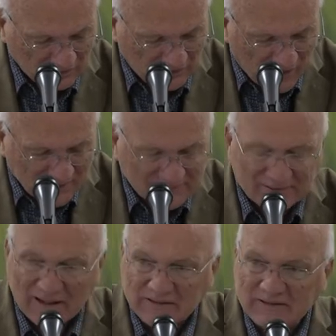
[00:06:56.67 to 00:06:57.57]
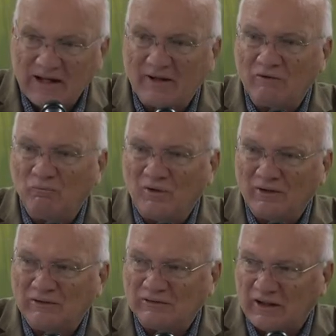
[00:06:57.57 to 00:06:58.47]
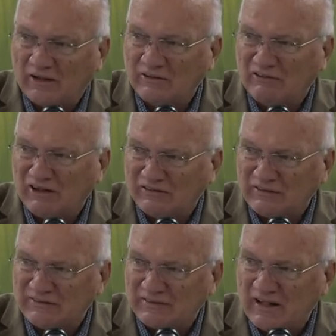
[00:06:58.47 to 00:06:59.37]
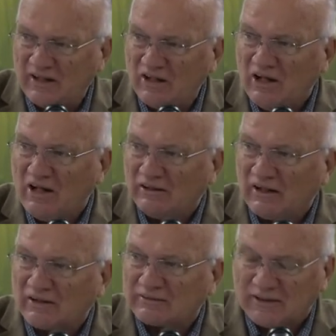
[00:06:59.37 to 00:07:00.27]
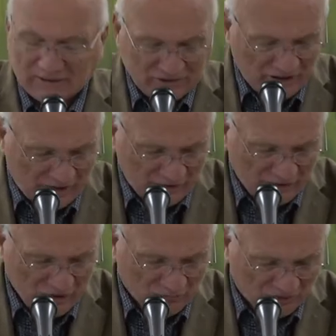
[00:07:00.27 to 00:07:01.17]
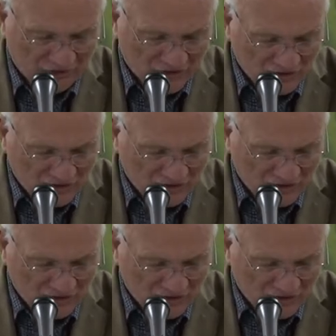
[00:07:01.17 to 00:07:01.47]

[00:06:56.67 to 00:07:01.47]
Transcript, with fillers: God has not yet what done, as he said. God's not done with the